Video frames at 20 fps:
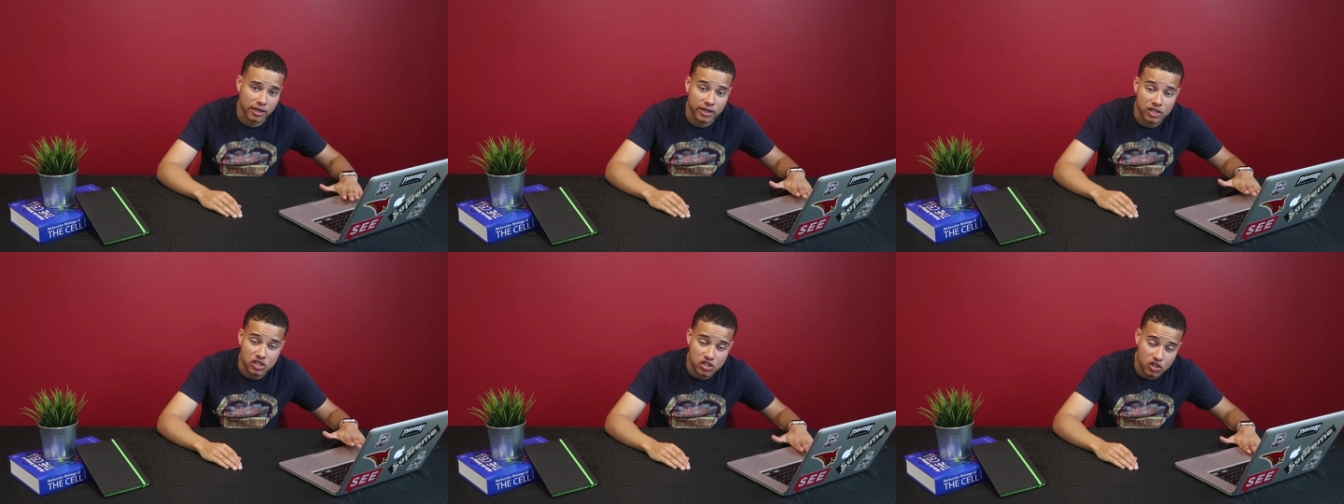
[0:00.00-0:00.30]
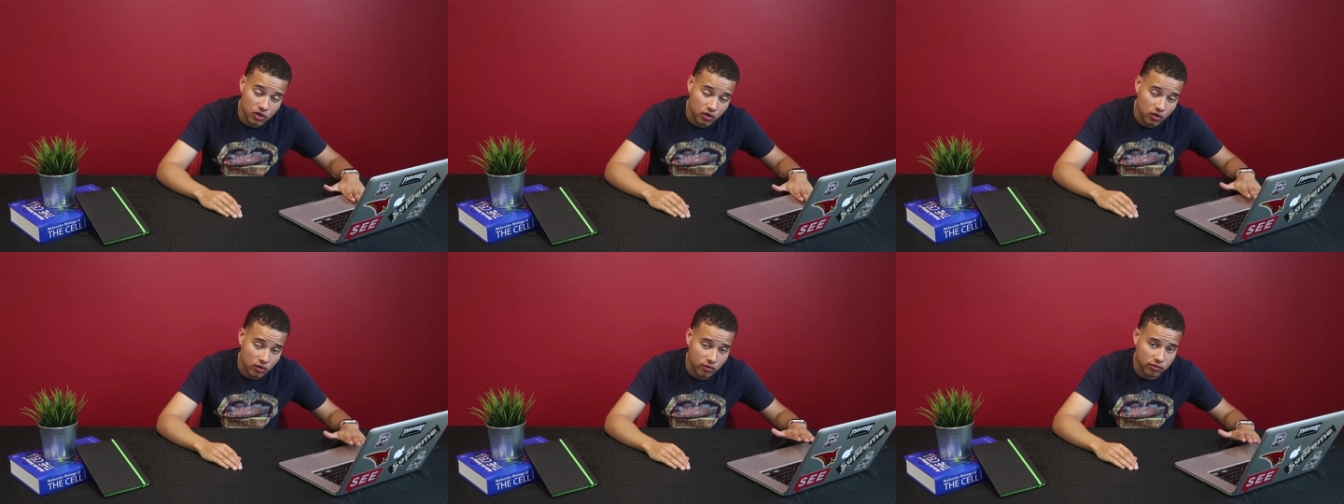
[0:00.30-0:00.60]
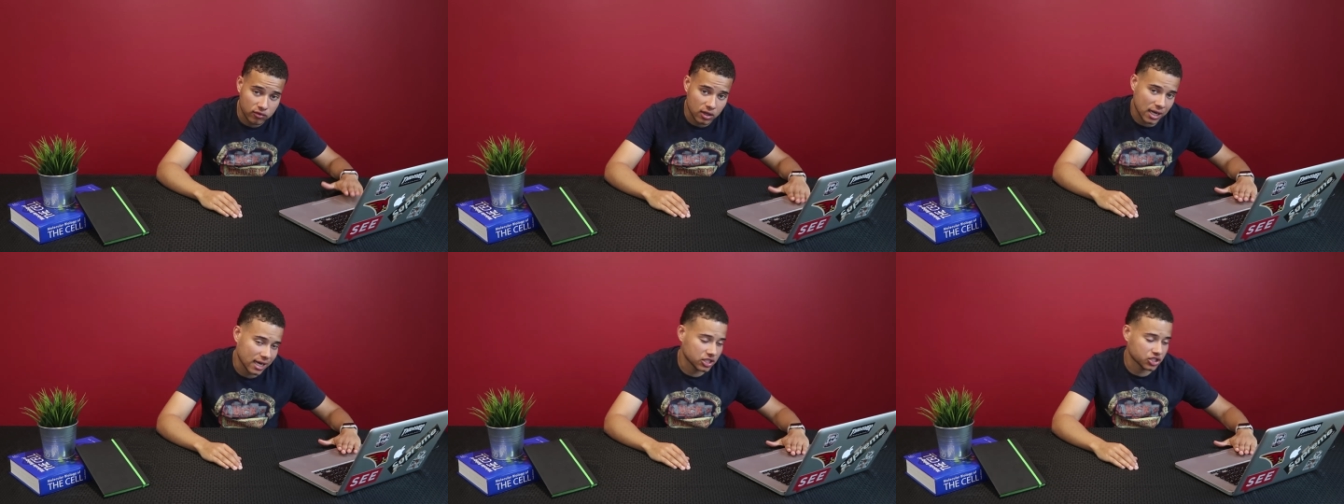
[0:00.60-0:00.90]
external
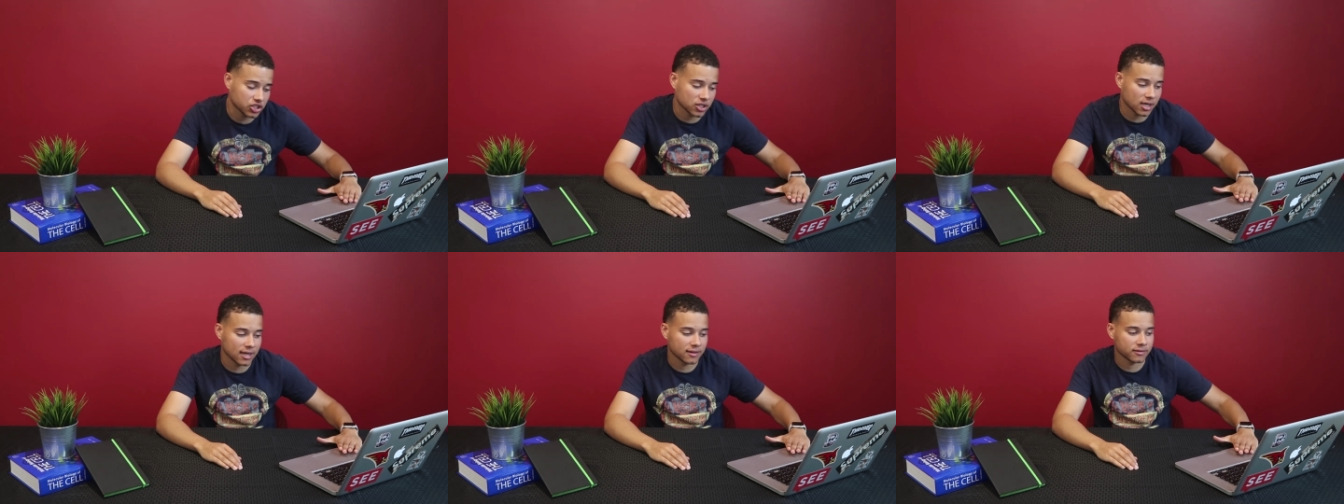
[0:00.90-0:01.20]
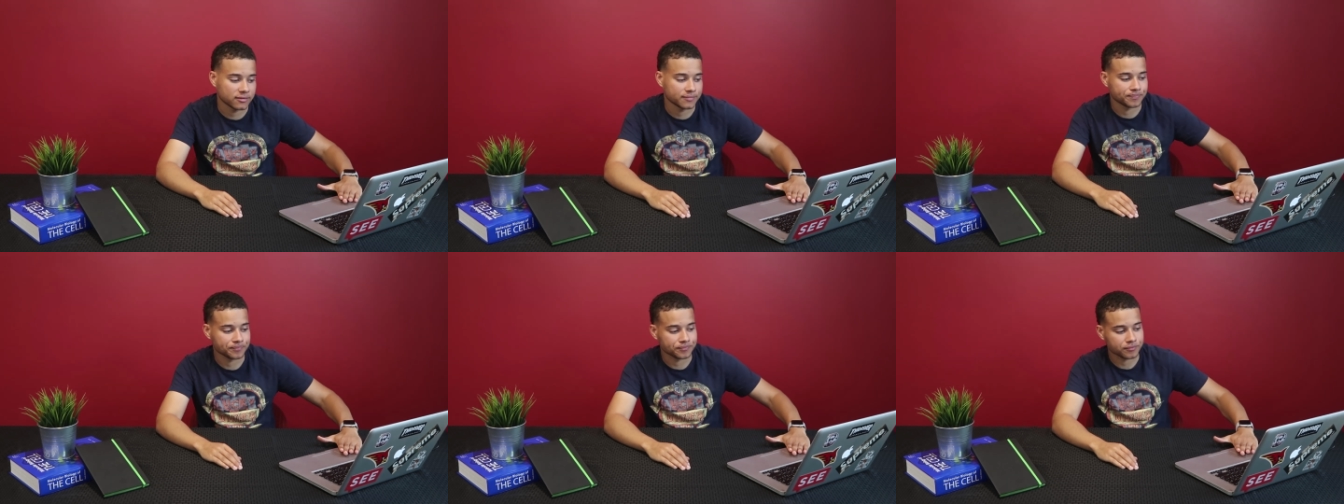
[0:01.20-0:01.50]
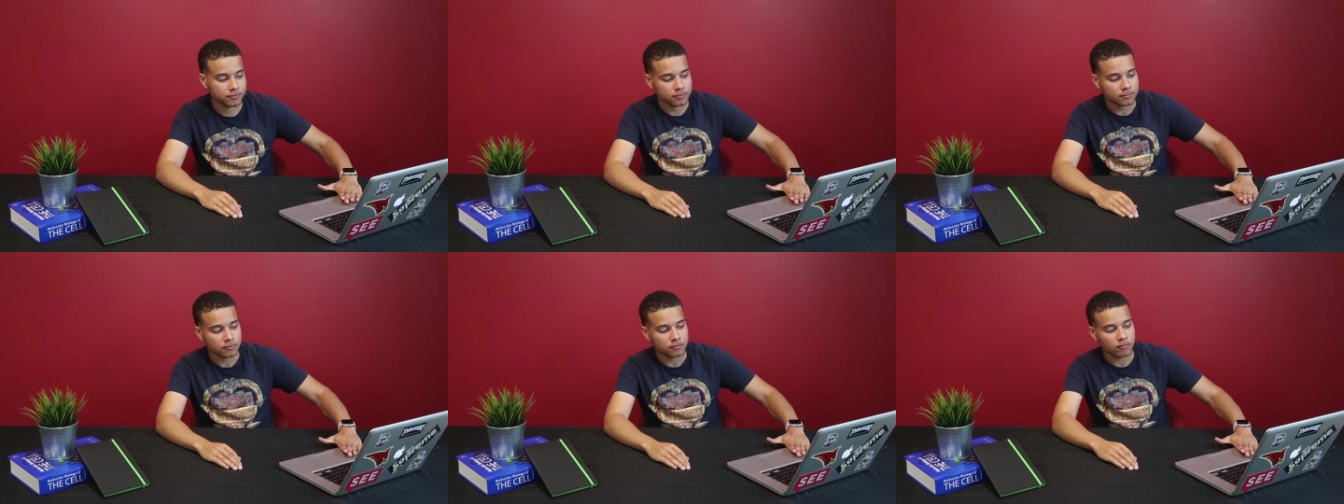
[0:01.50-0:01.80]
flash drive.
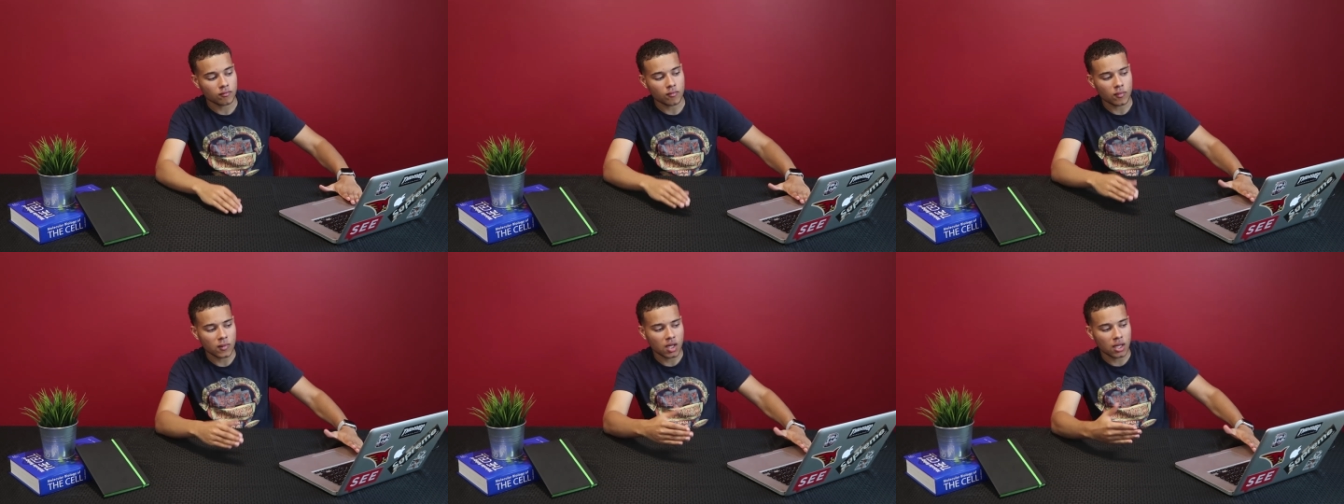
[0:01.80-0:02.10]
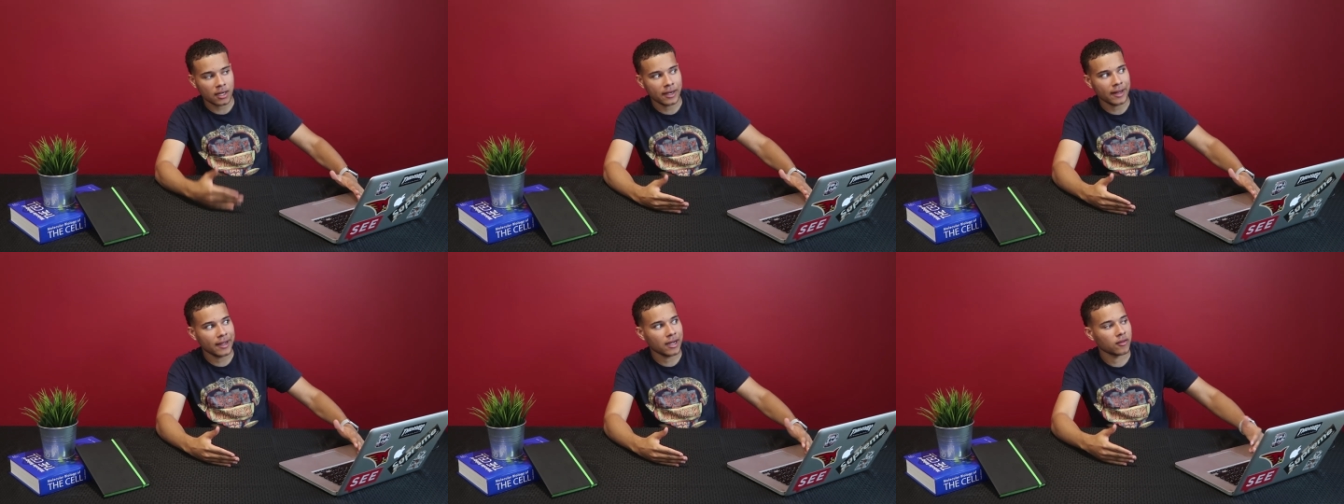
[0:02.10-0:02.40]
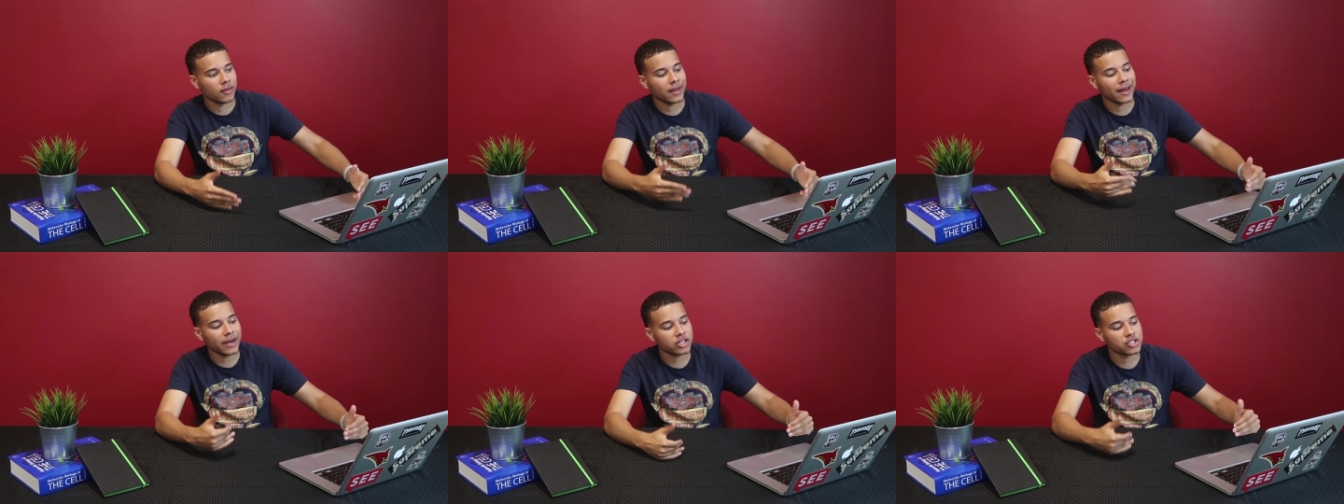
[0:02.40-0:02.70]

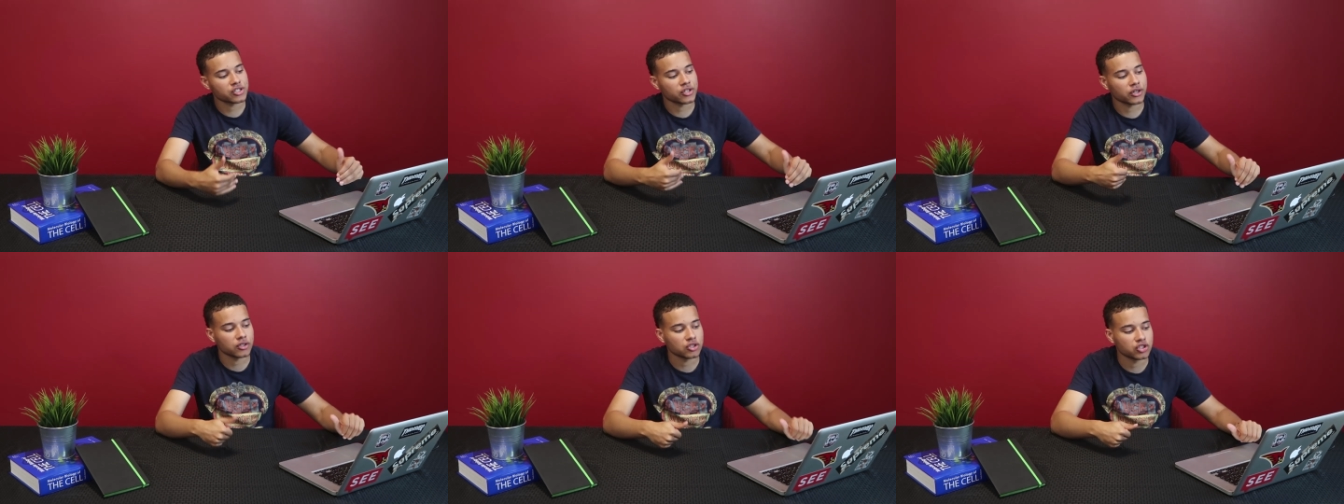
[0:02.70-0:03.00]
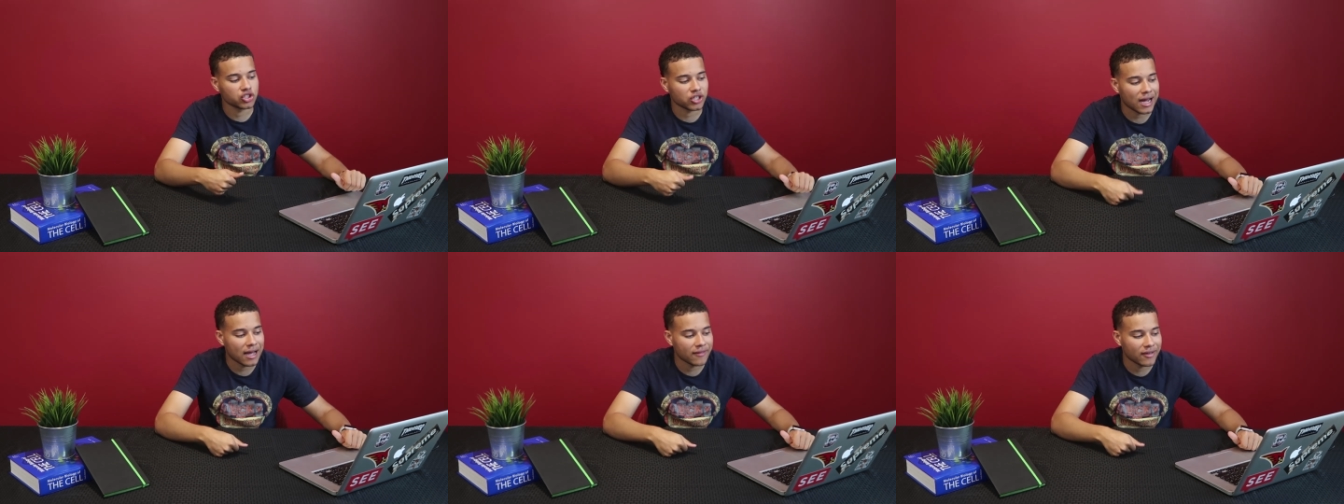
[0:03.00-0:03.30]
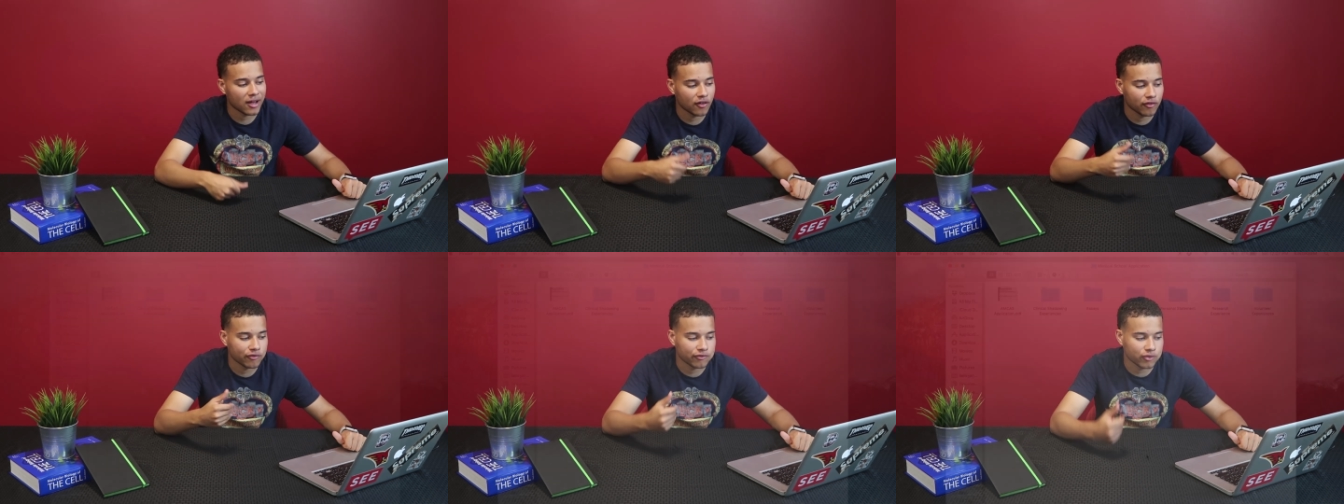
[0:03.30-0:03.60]
Now that external drive
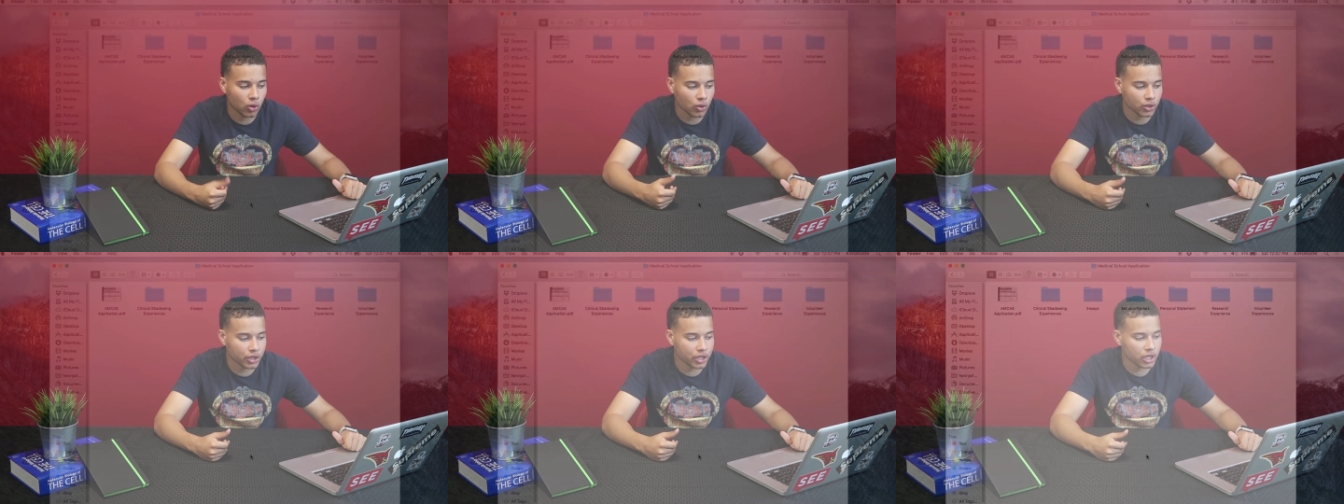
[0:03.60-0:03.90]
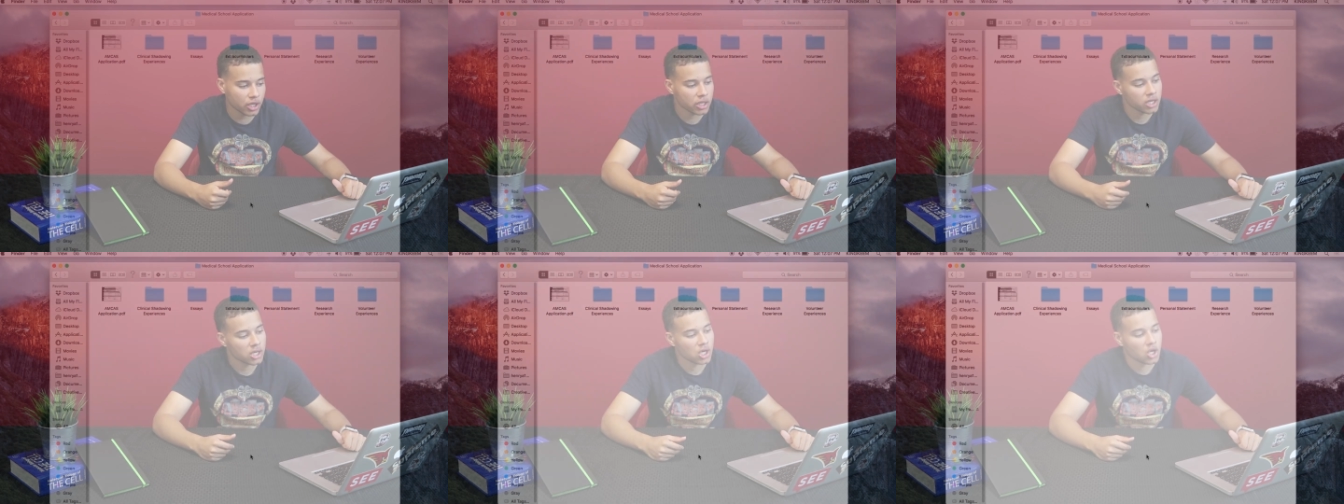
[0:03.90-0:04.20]
had a folder